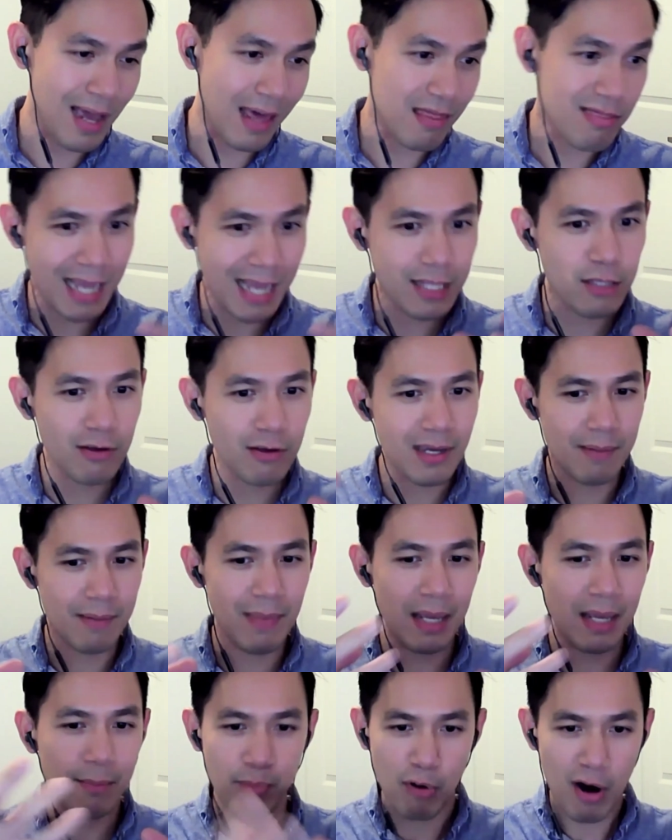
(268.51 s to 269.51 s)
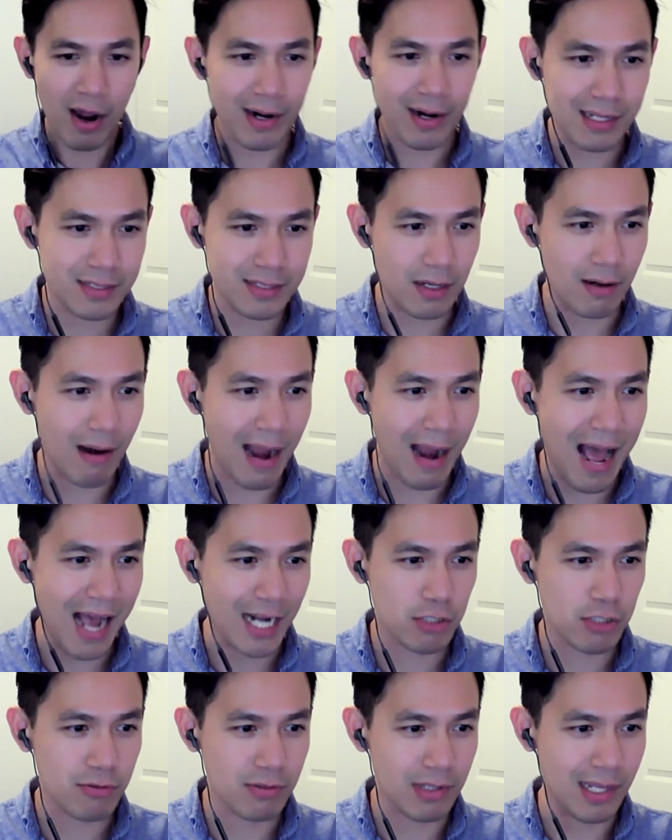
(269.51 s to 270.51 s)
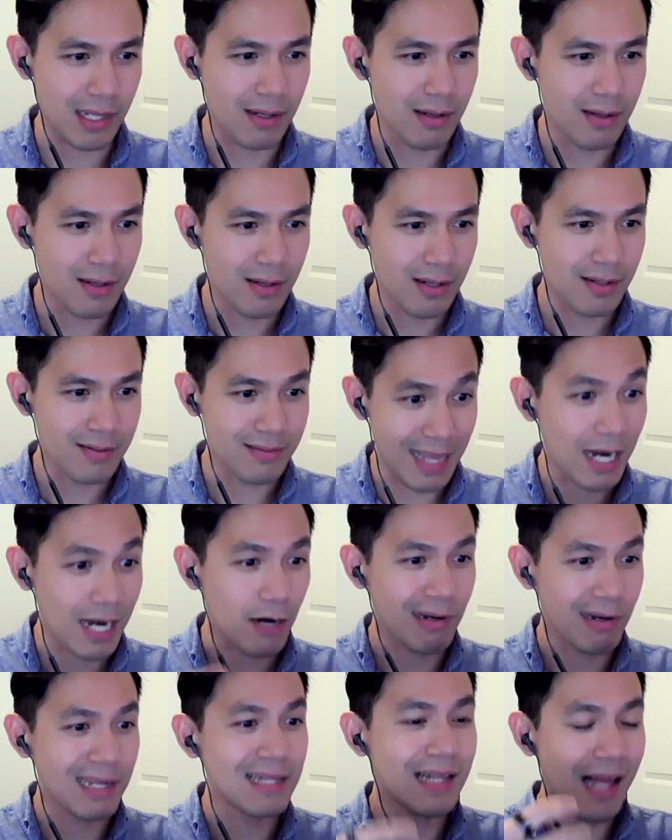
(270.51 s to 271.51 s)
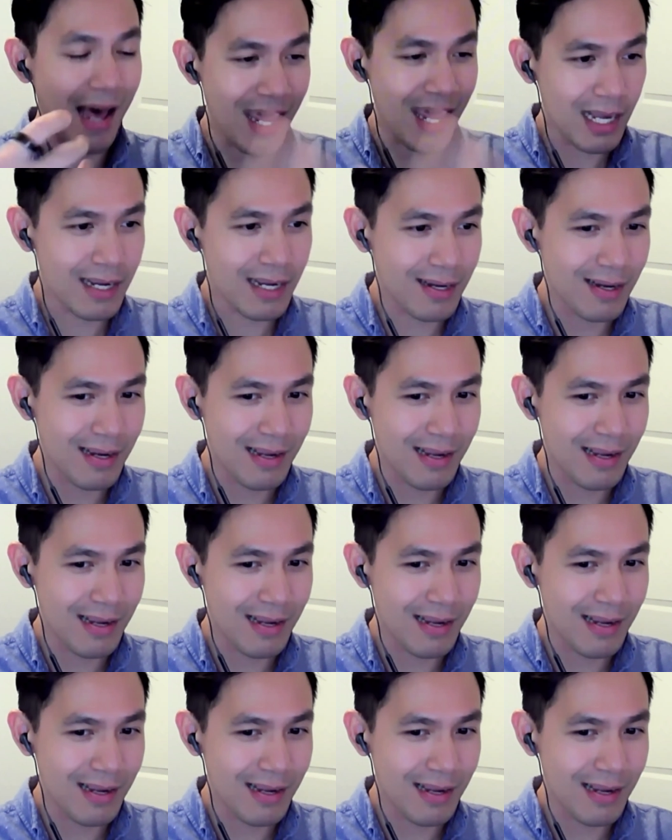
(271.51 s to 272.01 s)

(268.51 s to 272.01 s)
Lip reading: and then you can make products that are actually dairy-like